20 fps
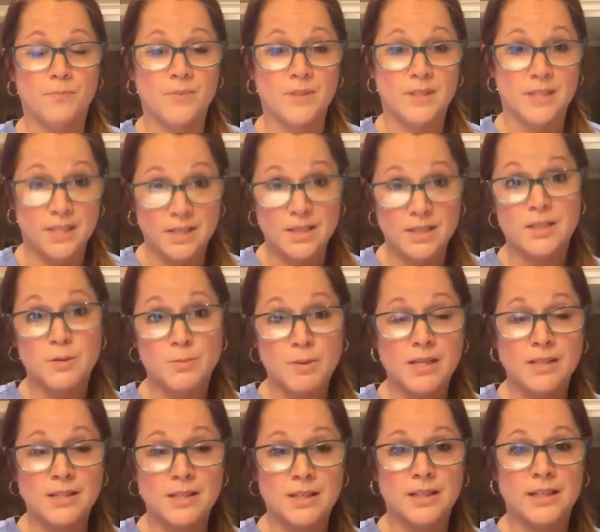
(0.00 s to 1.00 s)
yeast,
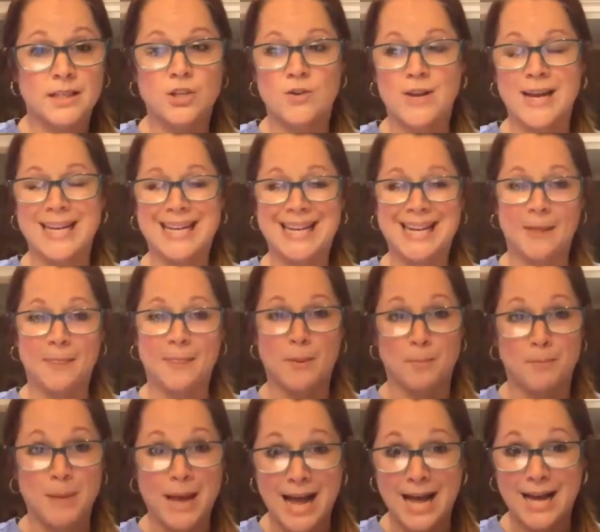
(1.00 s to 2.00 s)
basically, you're not getting out the
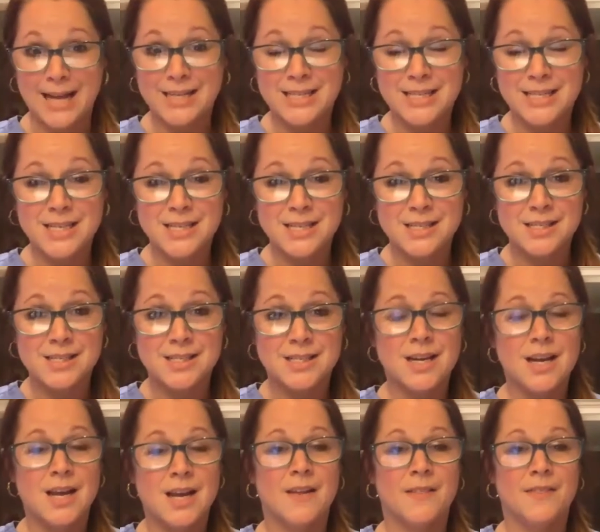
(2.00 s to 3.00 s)
bad yeast,
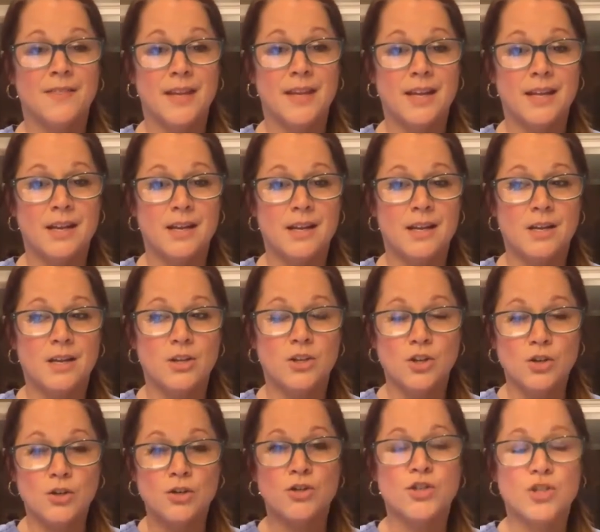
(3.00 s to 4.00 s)
then
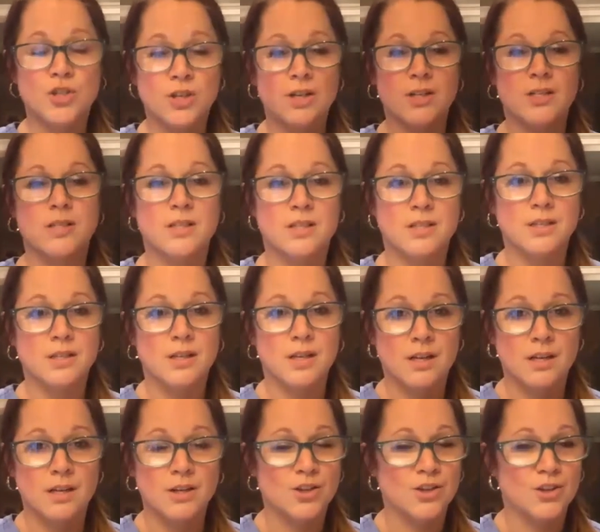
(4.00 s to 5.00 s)
you're just
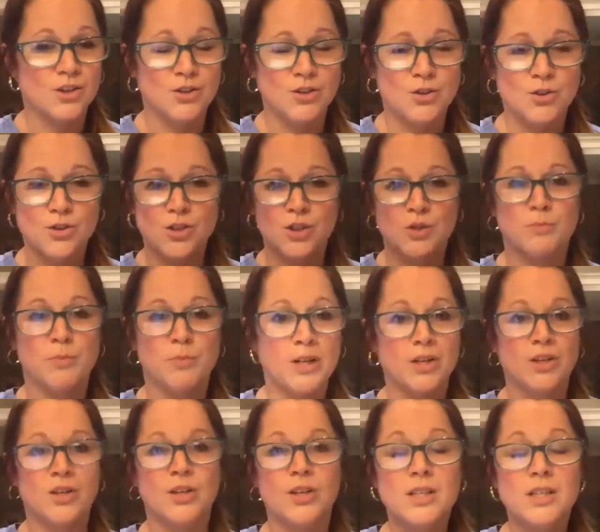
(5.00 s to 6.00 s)

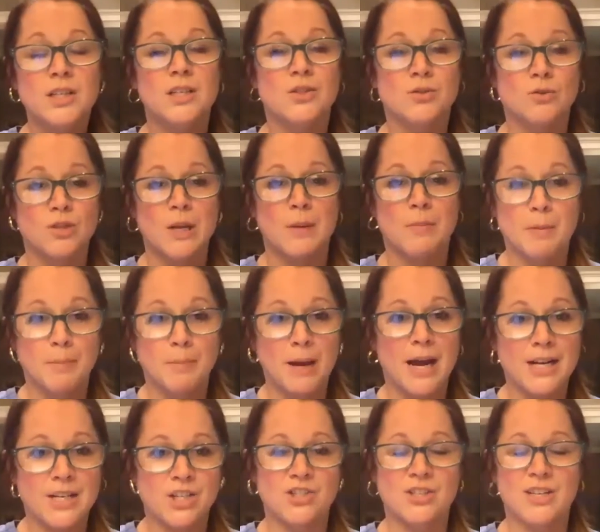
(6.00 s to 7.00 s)
putting good yeast on top of
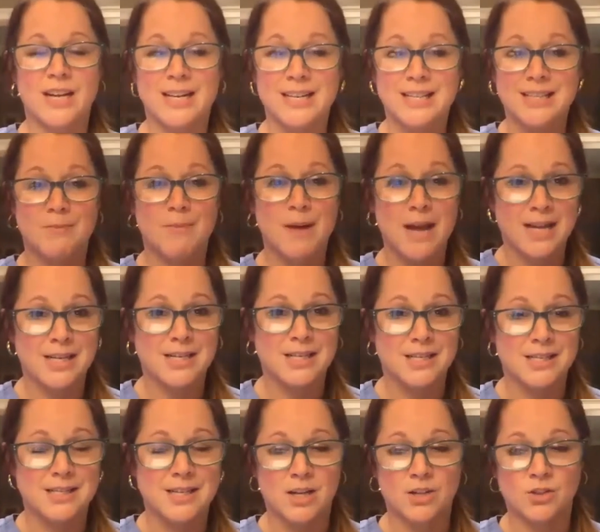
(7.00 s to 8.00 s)
bad yeast. You got to get the bad
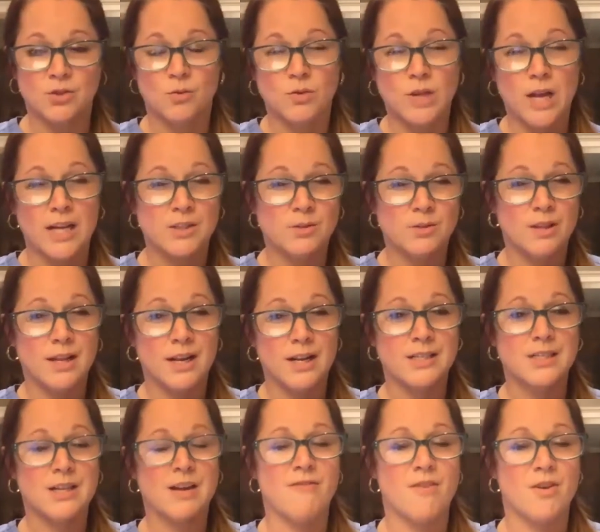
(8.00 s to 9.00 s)
yeast out. That's what that
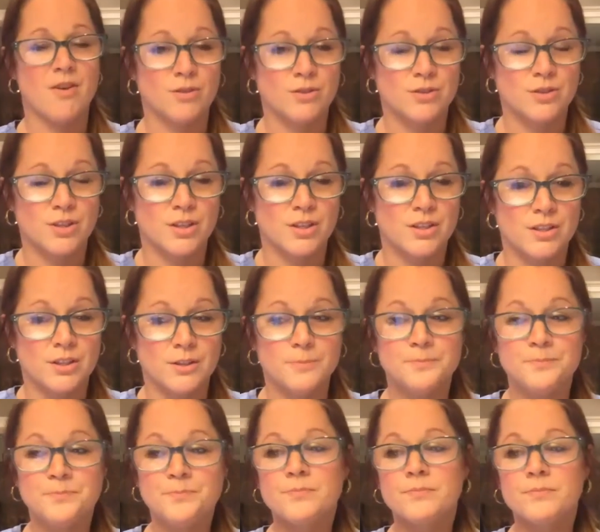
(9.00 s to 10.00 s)
antifungal is going to do.
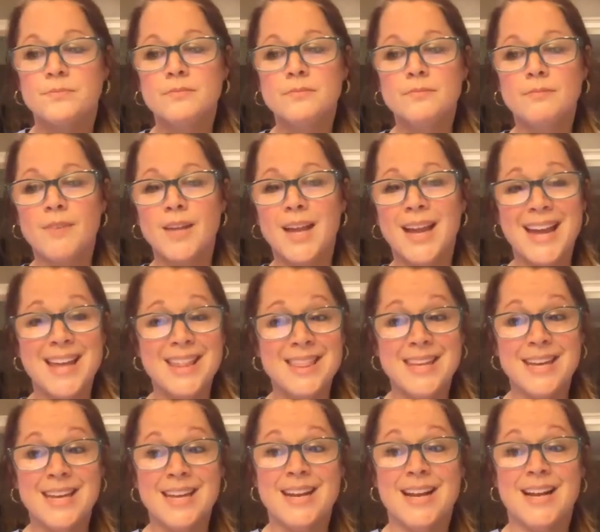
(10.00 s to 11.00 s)
And
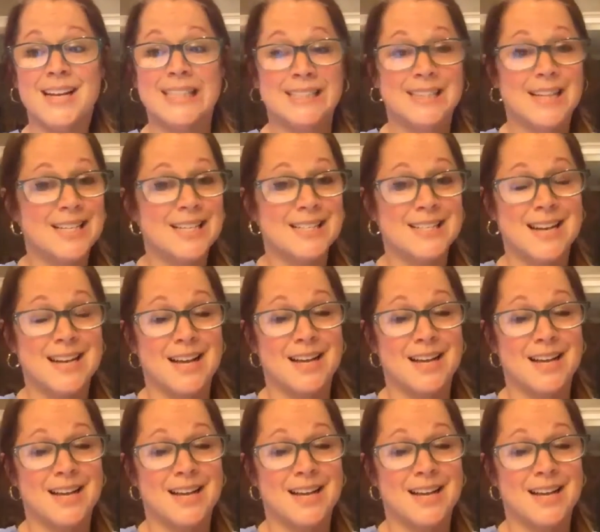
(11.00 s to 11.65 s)
then last